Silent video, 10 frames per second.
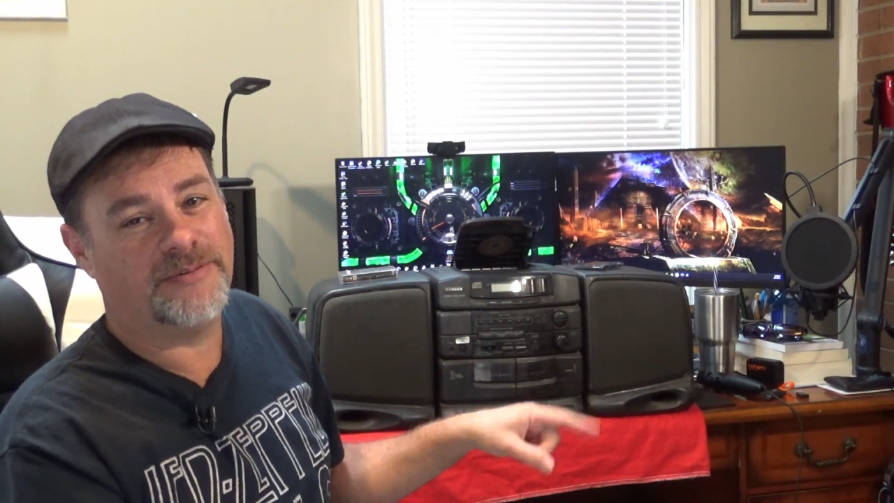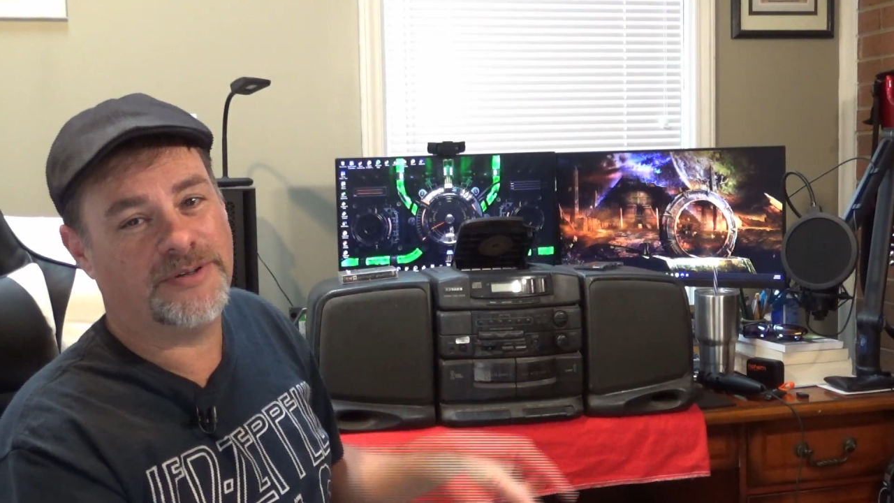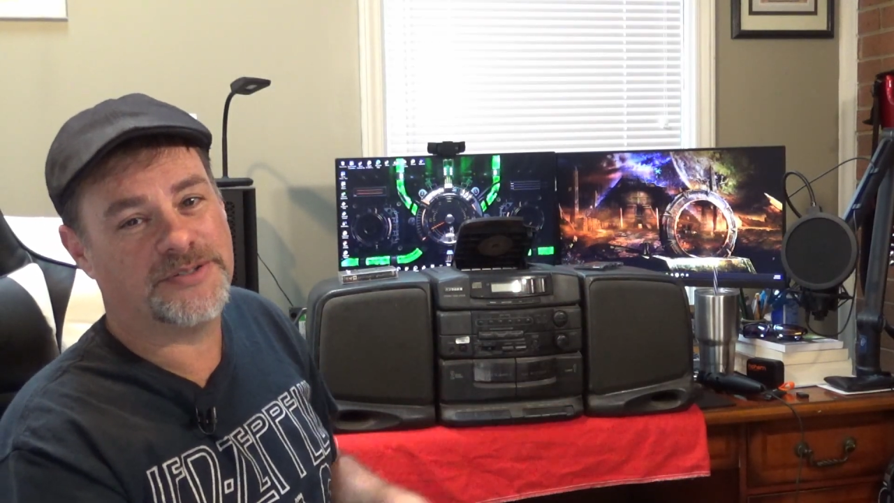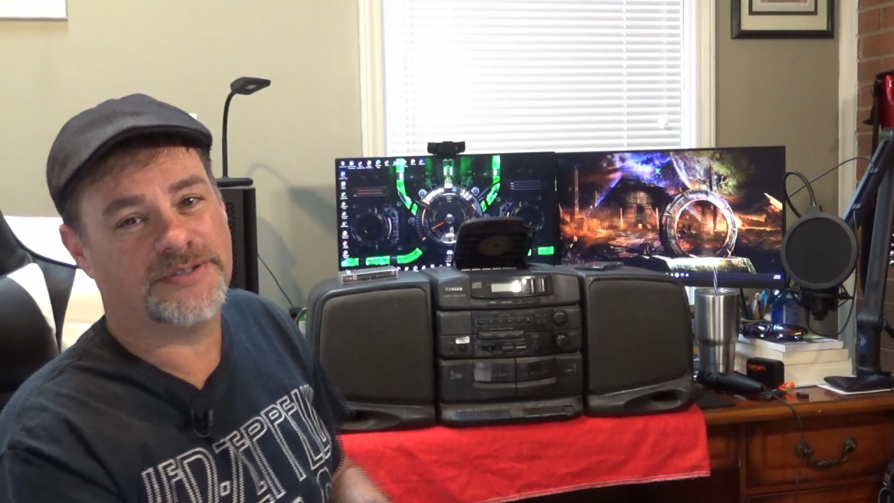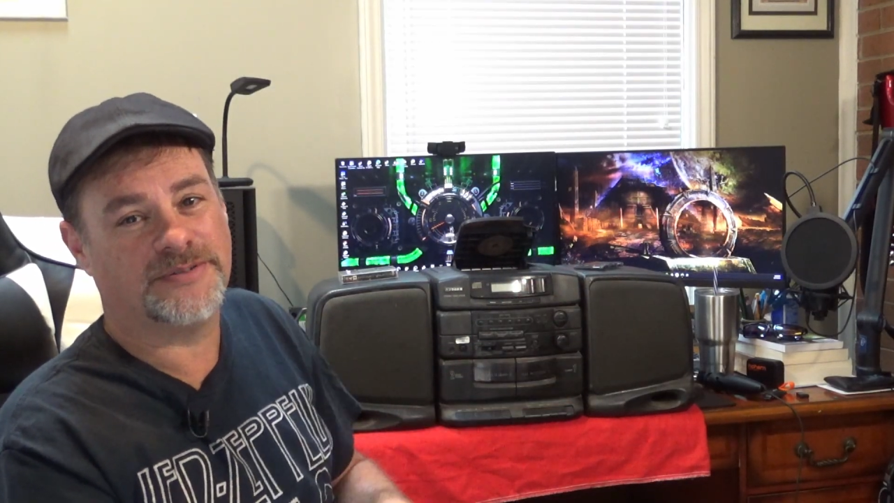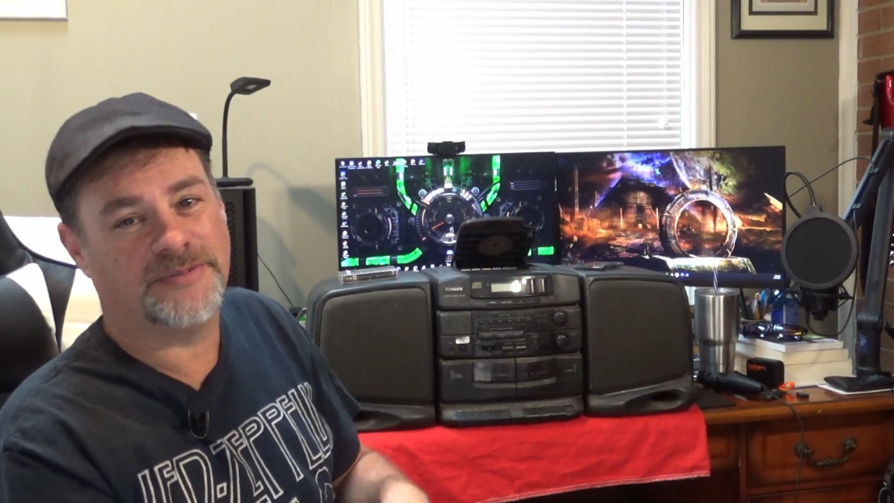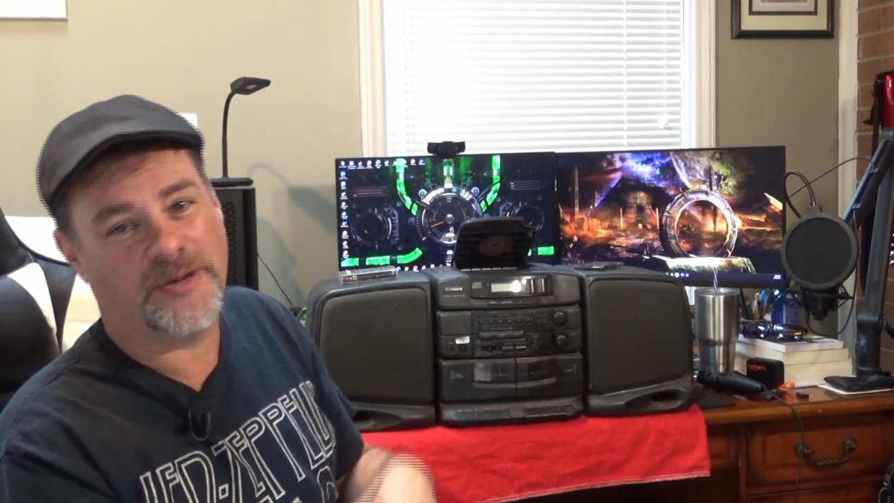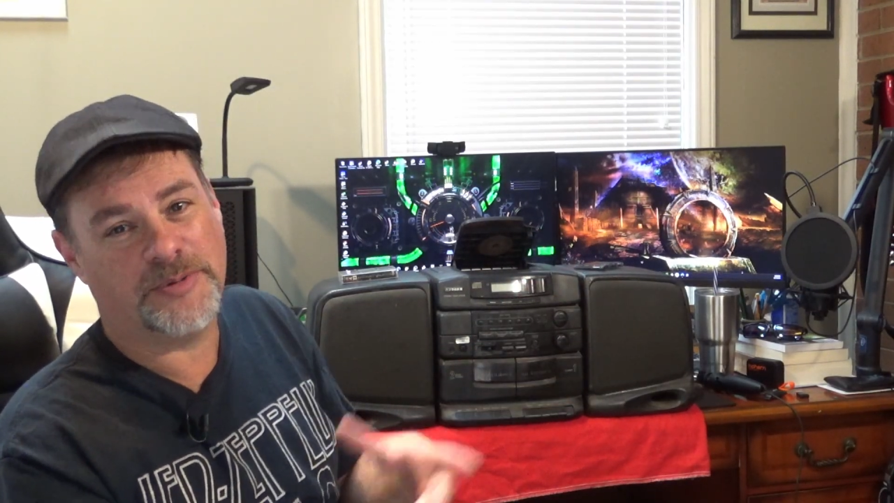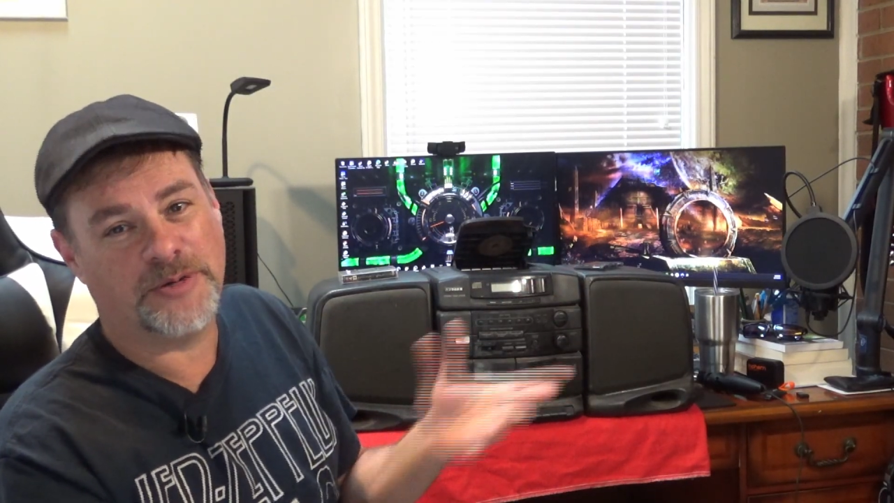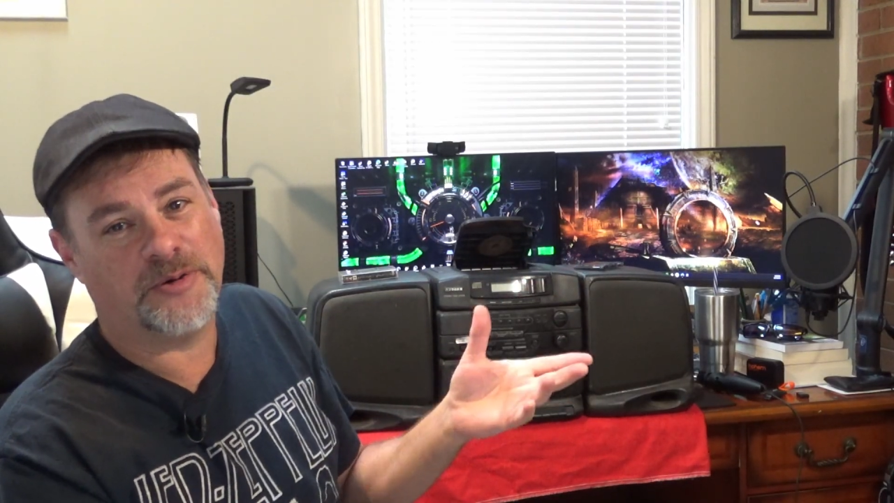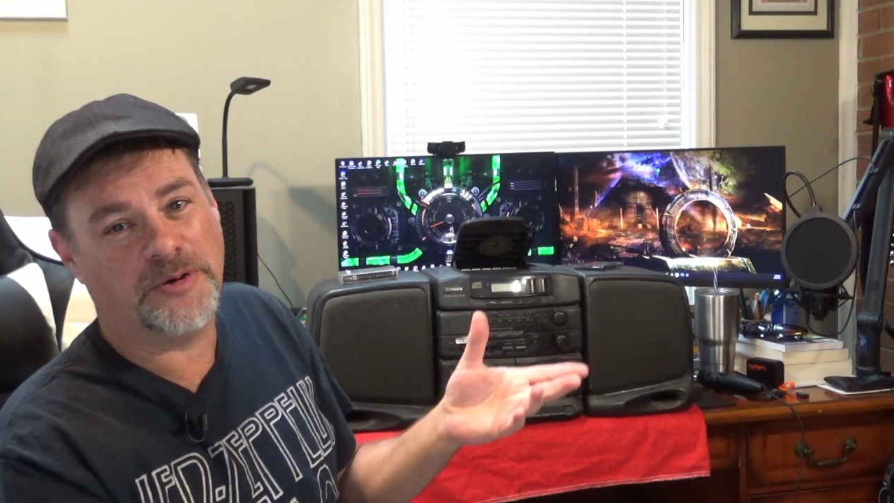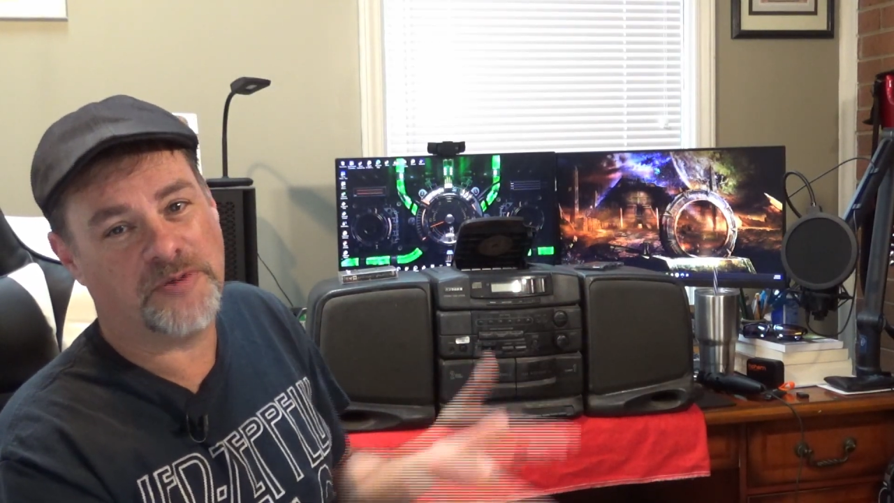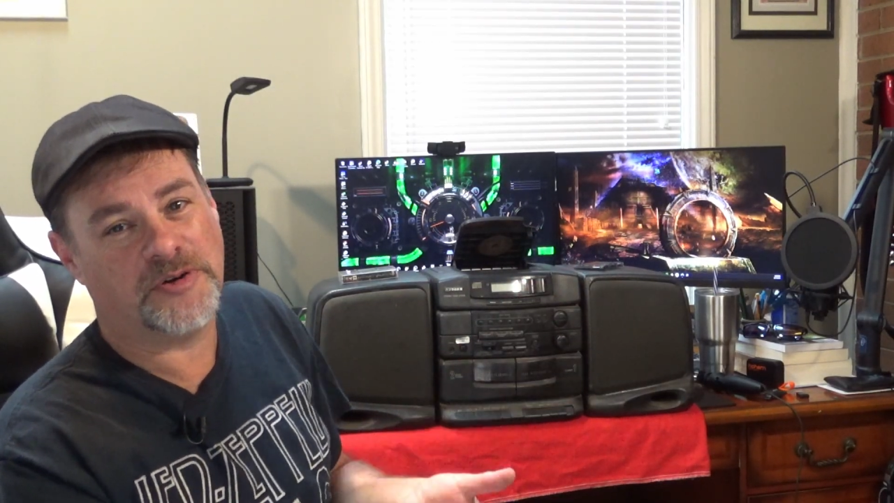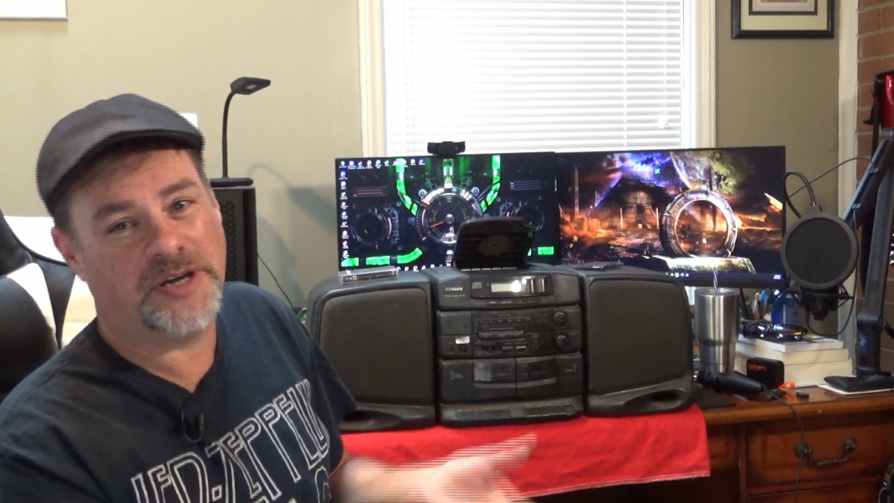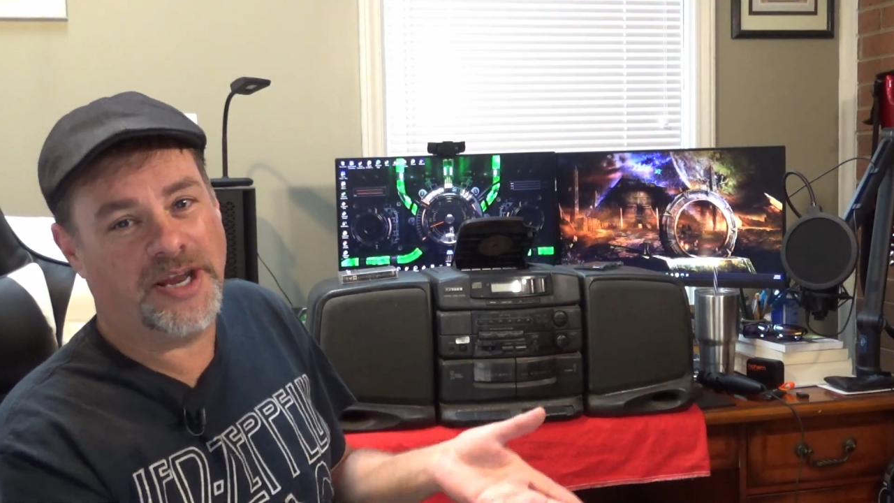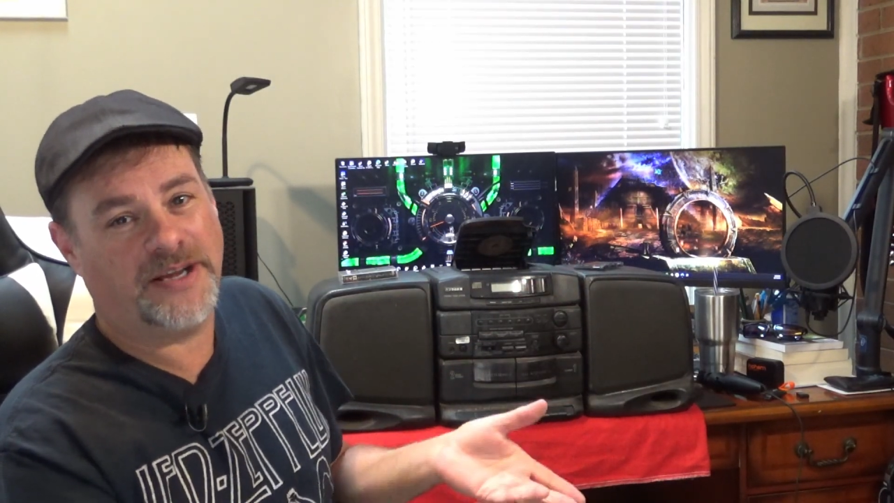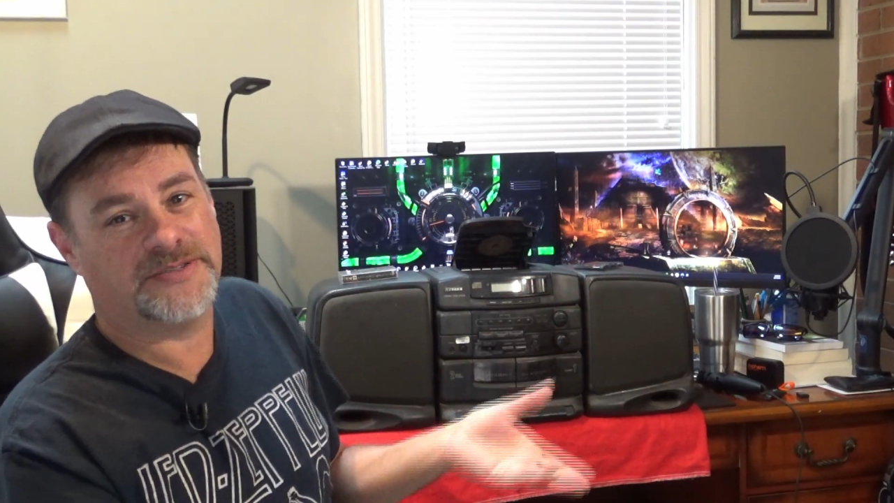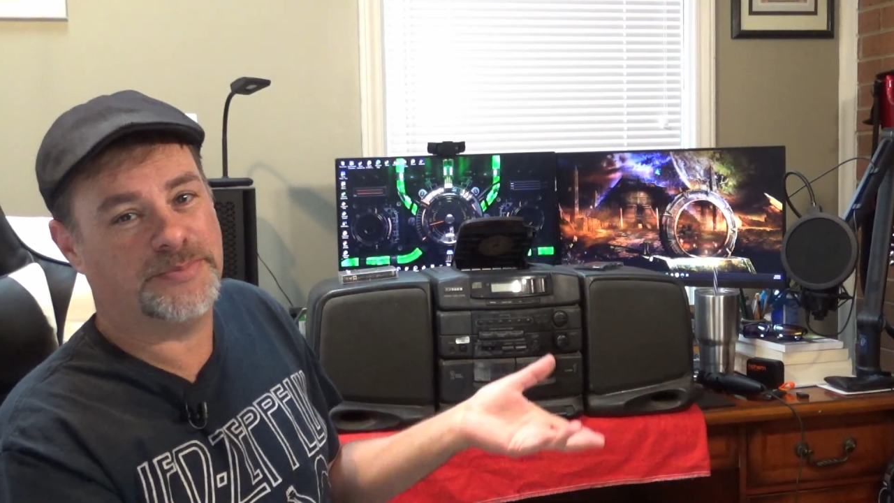which I'll be going over next.